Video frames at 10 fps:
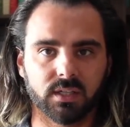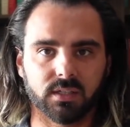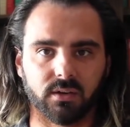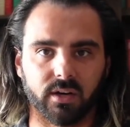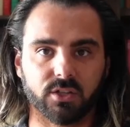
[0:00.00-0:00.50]

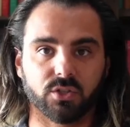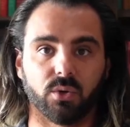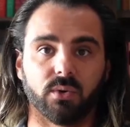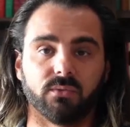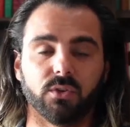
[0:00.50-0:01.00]
All right. So
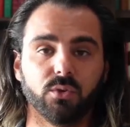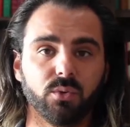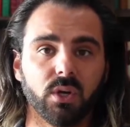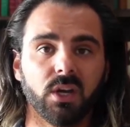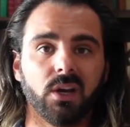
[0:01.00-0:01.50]
if you
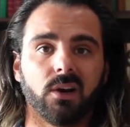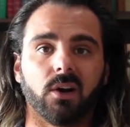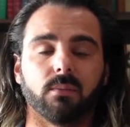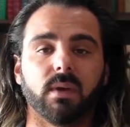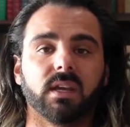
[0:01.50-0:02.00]

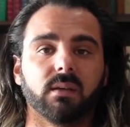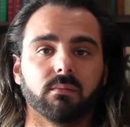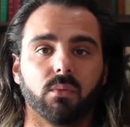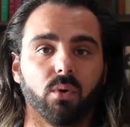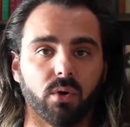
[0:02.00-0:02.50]
are making
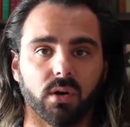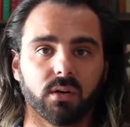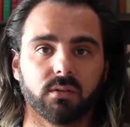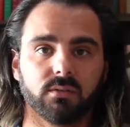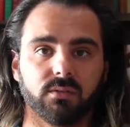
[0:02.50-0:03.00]
more
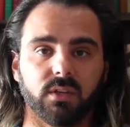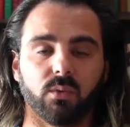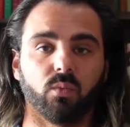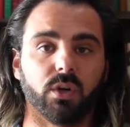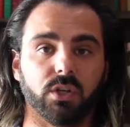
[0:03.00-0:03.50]
than
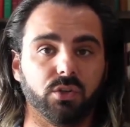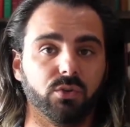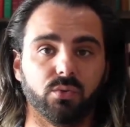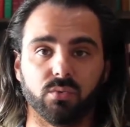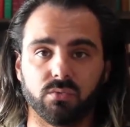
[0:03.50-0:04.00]
what
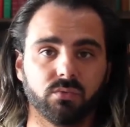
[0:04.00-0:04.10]
you